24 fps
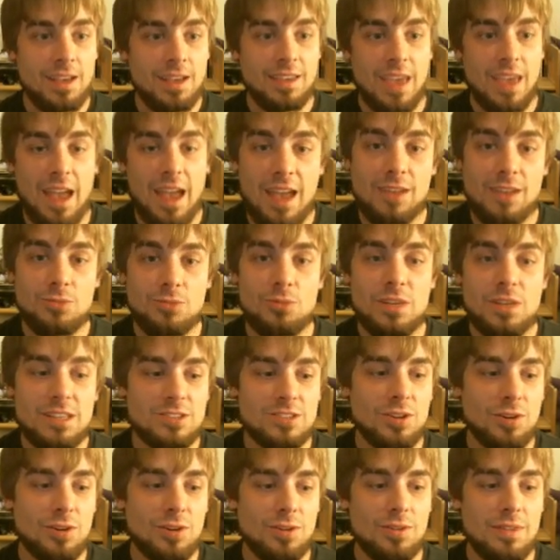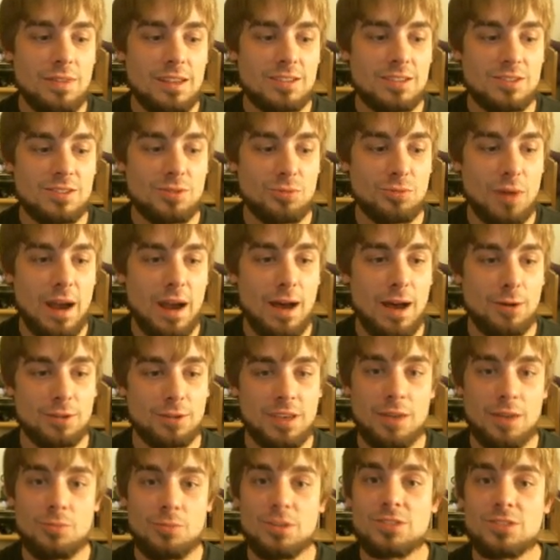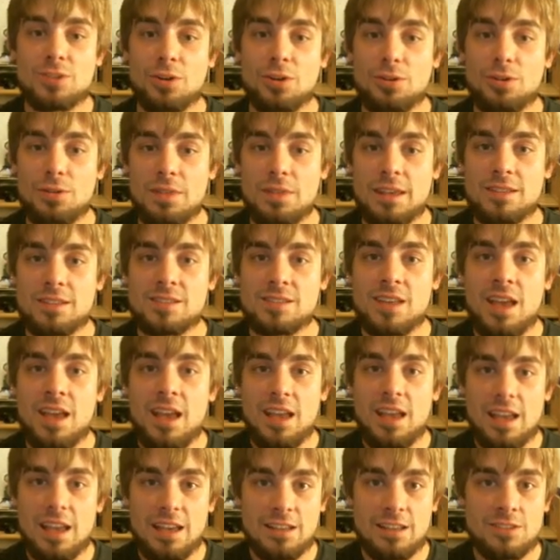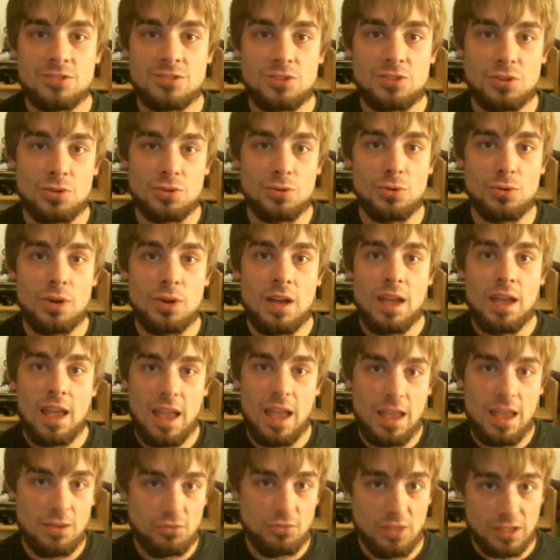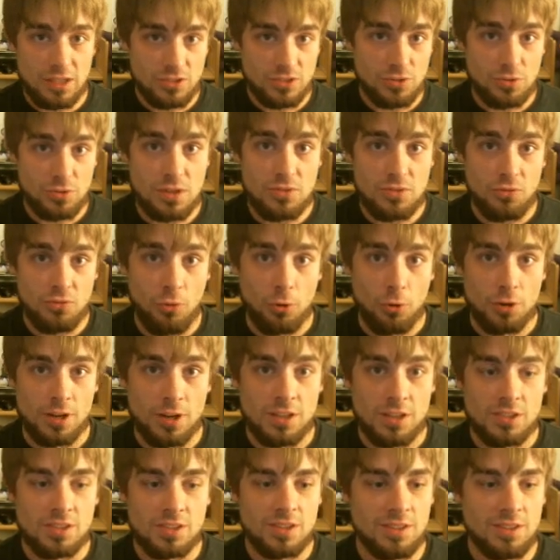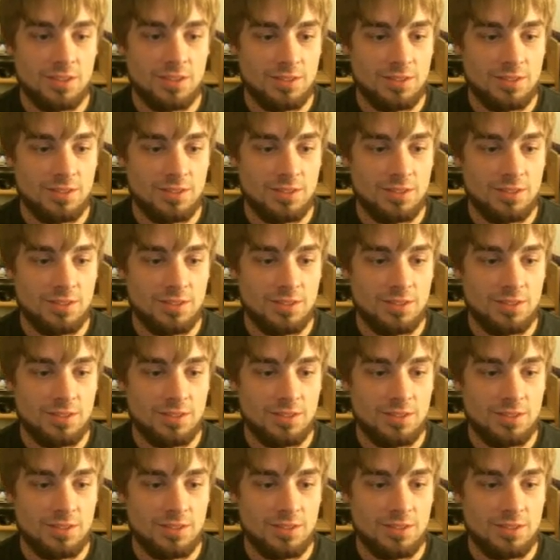Can we turn this around? Can we turn this into a victory for us?